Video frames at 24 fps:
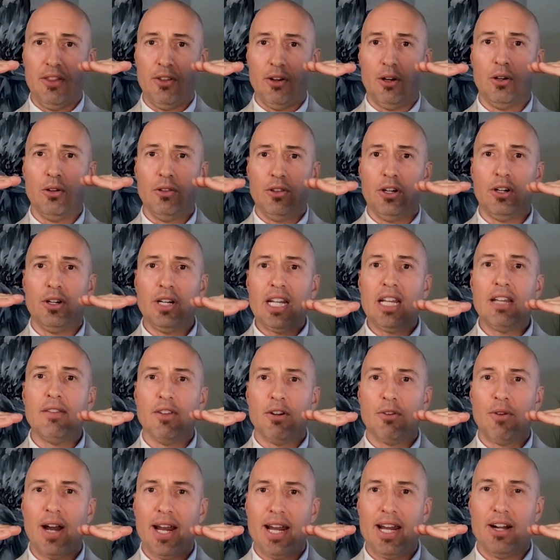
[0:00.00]
they're
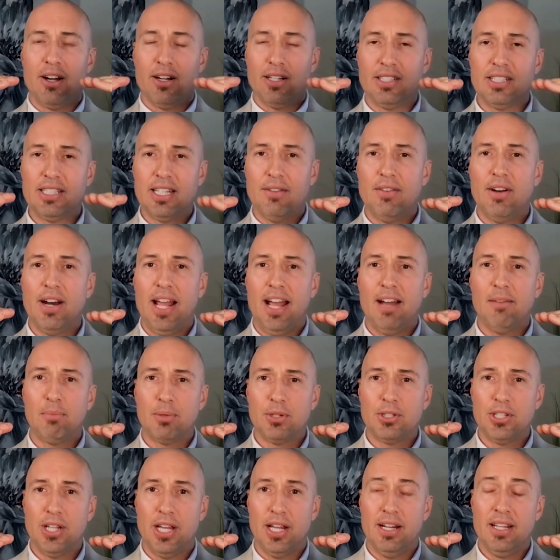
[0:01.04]
even right here at
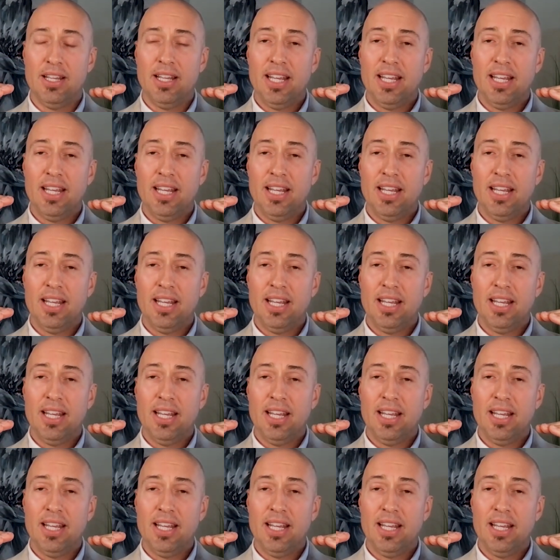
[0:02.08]
7.5%.